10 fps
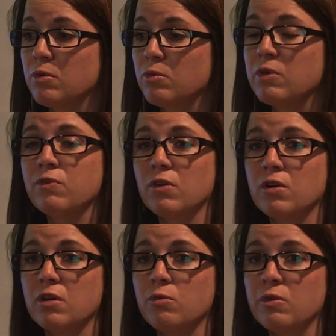
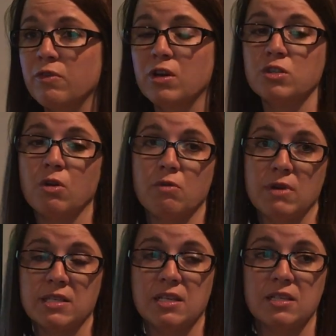referring to our
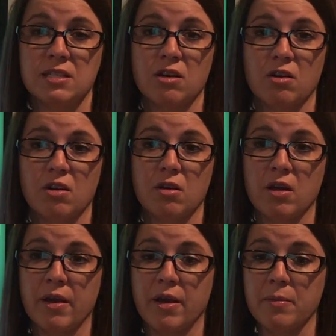residents that are
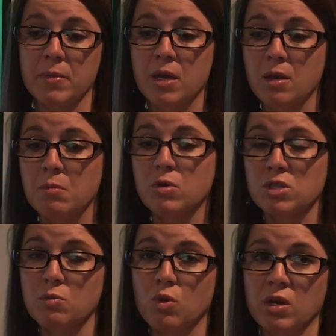
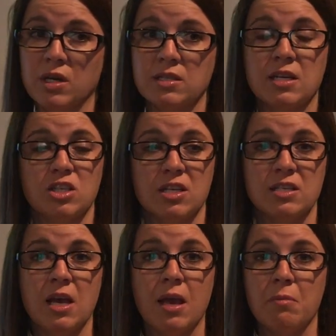most important, such
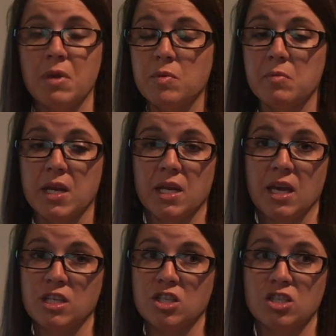as maybe
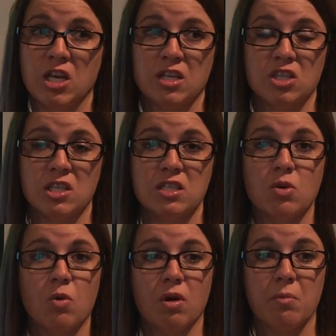medication
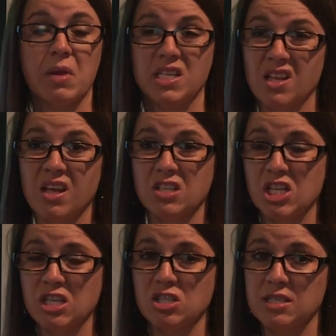changes or mental health
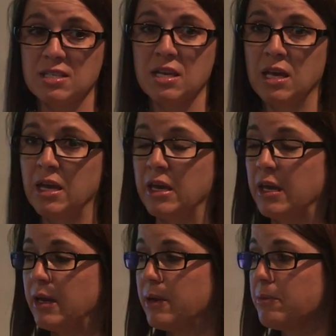changes.
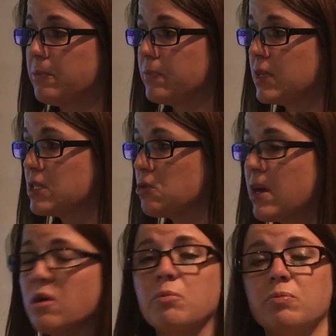This will
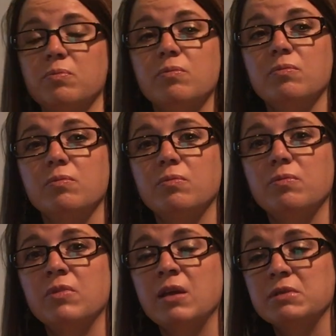help
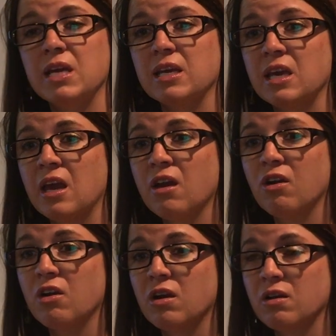them take
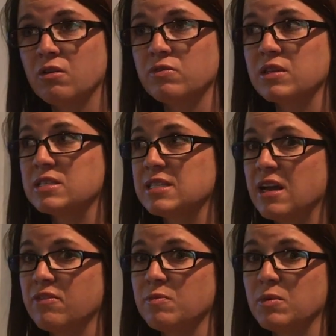care of the
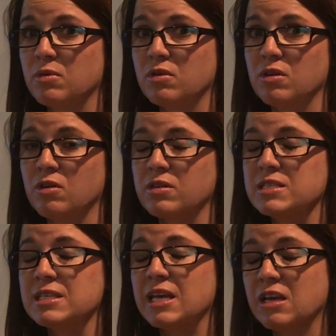staff
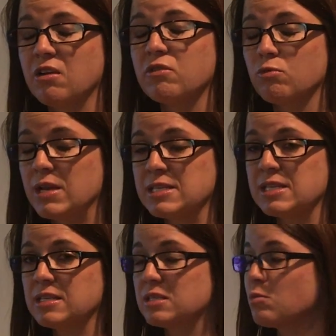members, take care of the
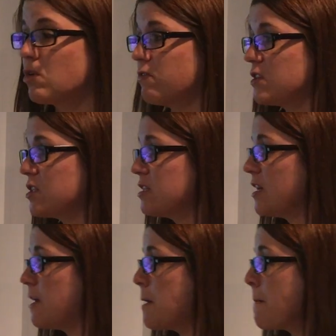residents more
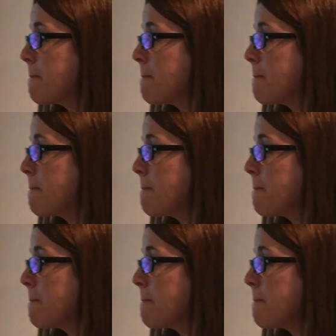efficiently.